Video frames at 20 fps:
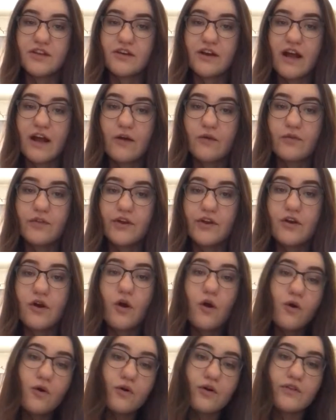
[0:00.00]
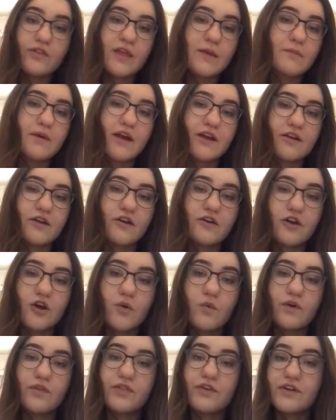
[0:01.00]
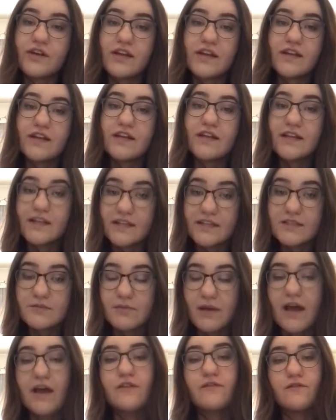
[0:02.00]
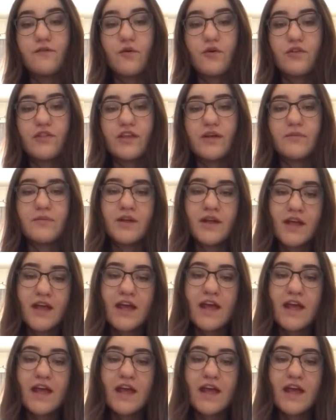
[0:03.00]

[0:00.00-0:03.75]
that are out there, or they might not know what they're eating is bad for them.